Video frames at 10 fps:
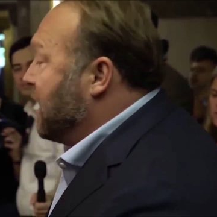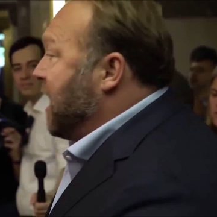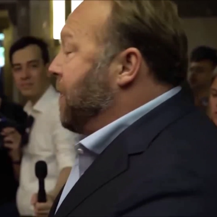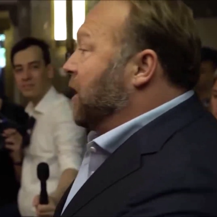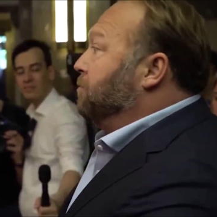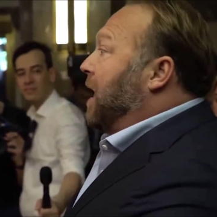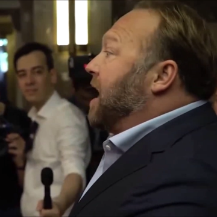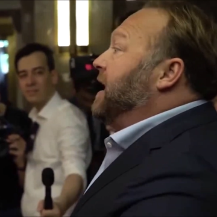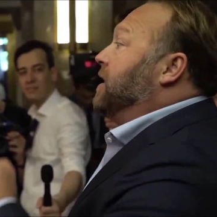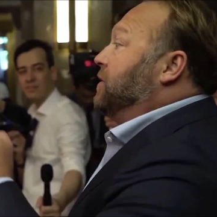and they're
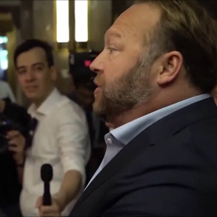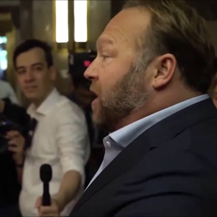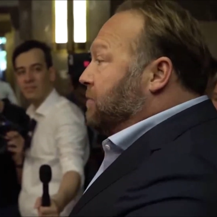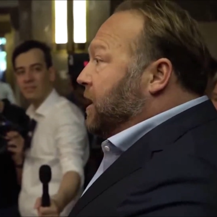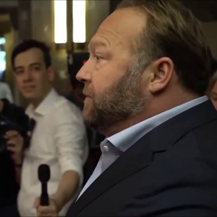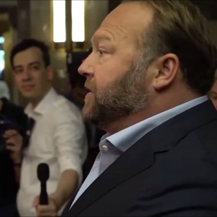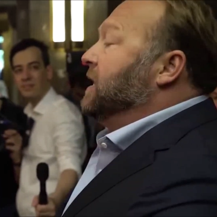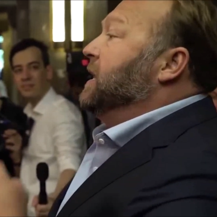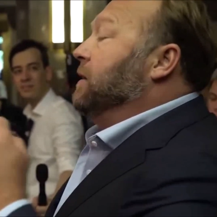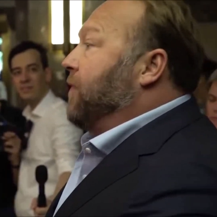blocking conservatives
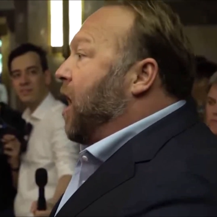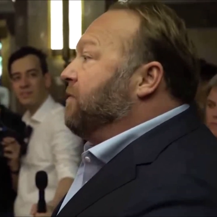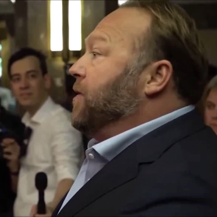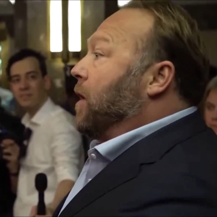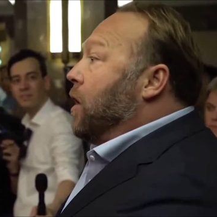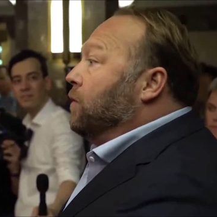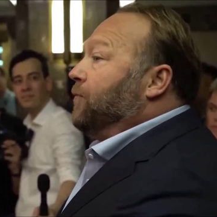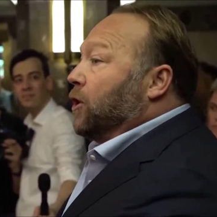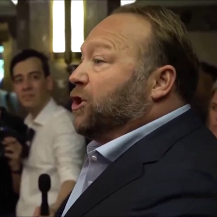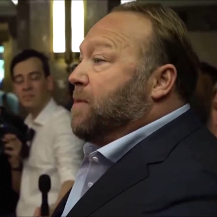involved in their own
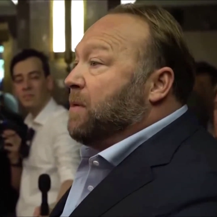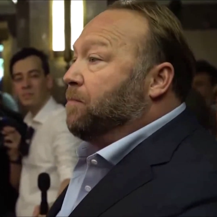First Amendment